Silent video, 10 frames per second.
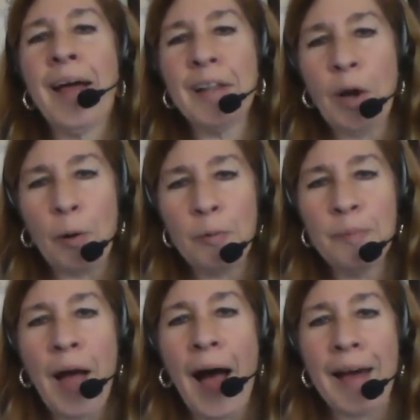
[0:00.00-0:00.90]
Hello,
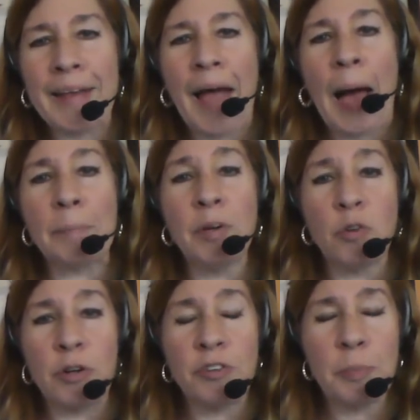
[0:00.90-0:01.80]
hi, I'm
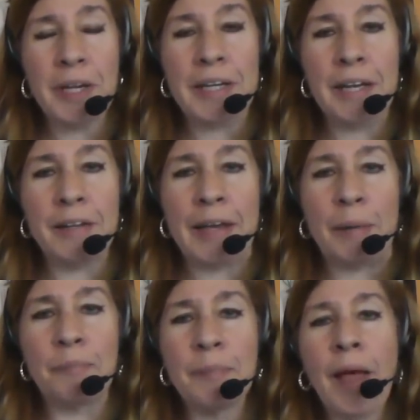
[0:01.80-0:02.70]
Patricia
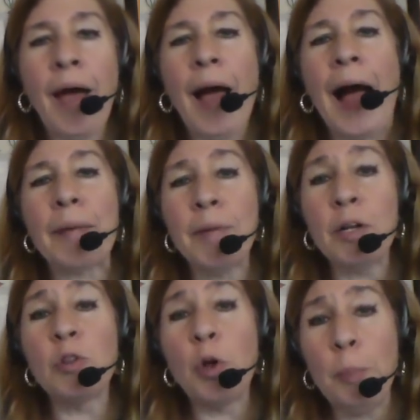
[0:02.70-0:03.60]
McNeely. I'm
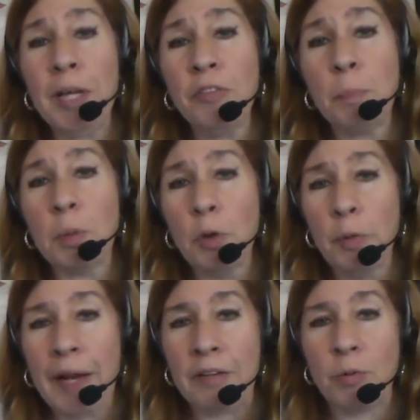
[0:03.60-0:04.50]
an Illumined
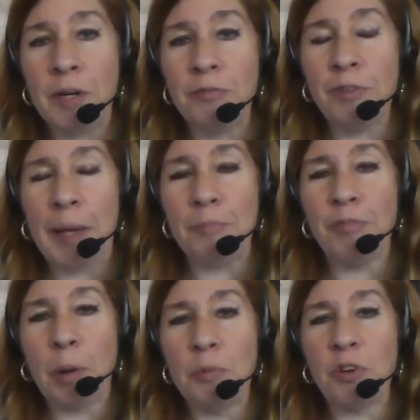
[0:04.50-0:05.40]
Blue Ray Twin Flame
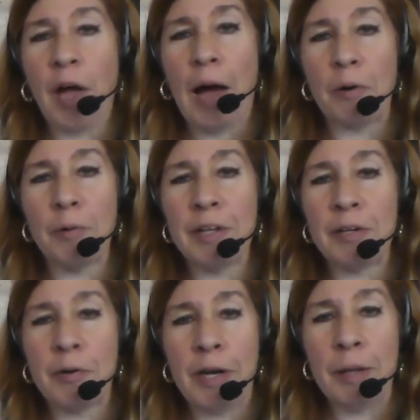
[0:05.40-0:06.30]
from Chicago,
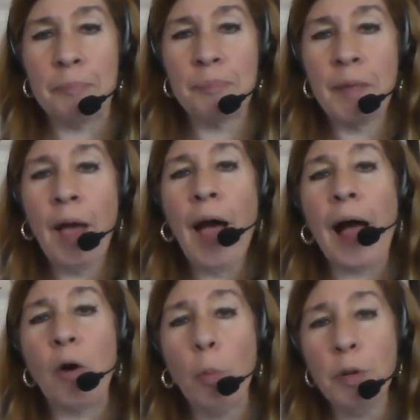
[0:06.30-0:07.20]
Illinois.
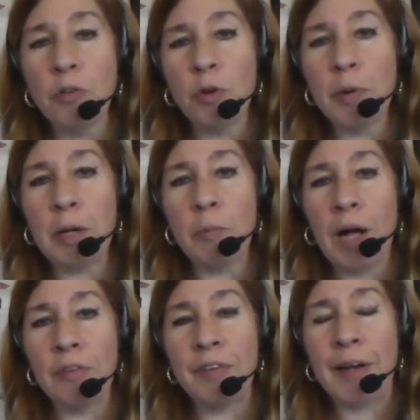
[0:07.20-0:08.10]
I hope you're doing
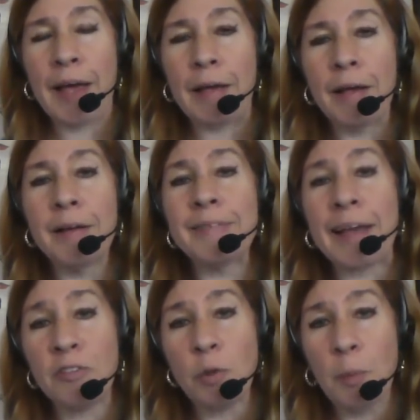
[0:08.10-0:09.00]
well today.
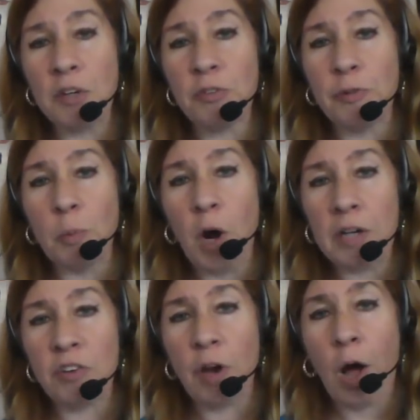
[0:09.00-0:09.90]
Thanks so much for
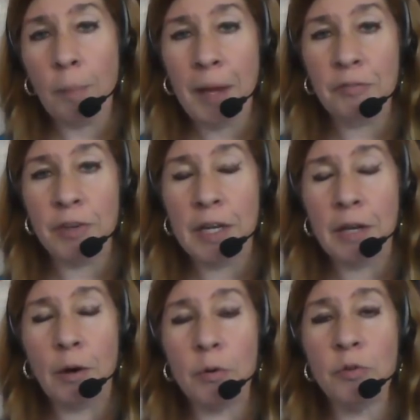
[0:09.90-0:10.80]
watching all my
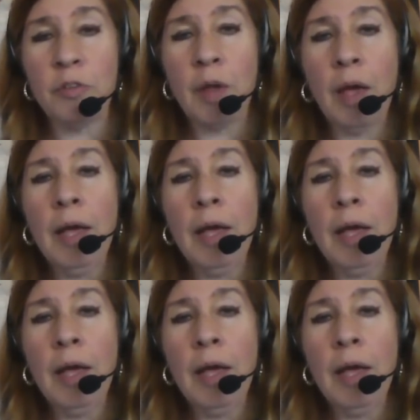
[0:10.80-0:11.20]
videos.